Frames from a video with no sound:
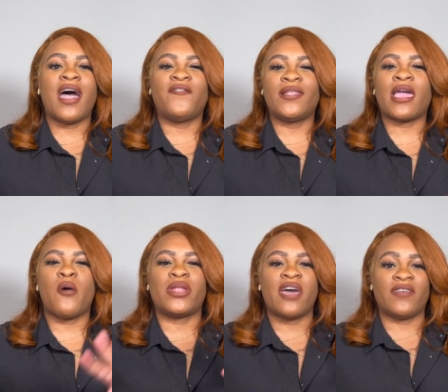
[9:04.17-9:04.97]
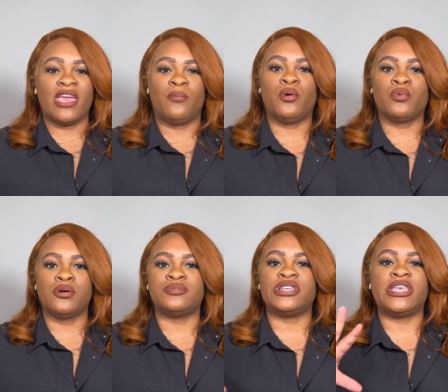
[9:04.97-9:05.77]
I feel like I would have ample
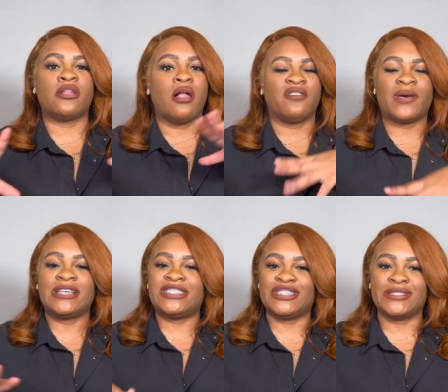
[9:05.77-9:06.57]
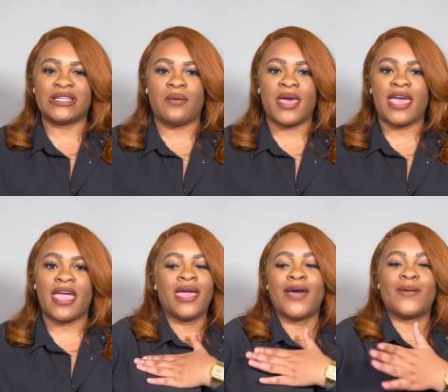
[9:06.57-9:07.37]
room to get all of my essentials in the
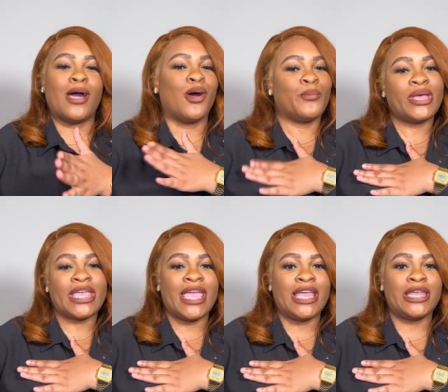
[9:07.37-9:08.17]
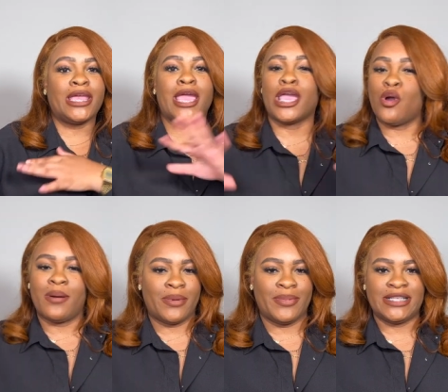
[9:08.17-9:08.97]
bag, have my armpit candy, and go
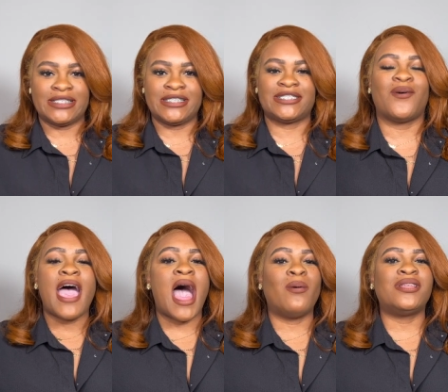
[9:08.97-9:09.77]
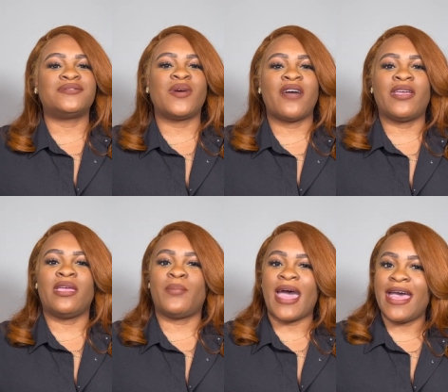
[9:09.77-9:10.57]
about my business. So I would love to have a
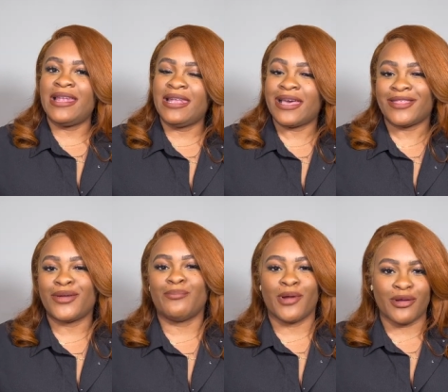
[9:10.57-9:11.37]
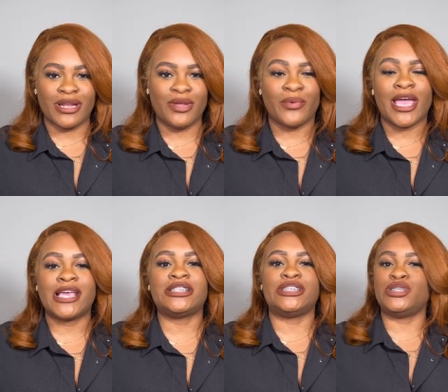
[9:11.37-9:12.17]
patent leather burgundy
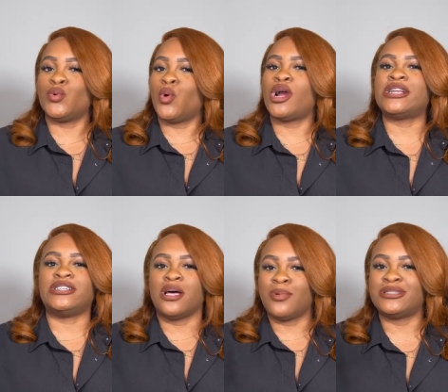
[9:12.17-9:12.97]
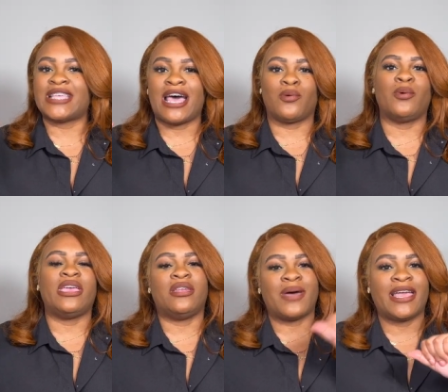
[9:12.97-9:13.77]
red Dior double saddle
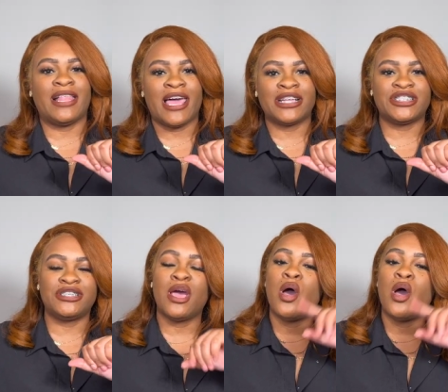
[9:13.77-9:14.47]
in my collection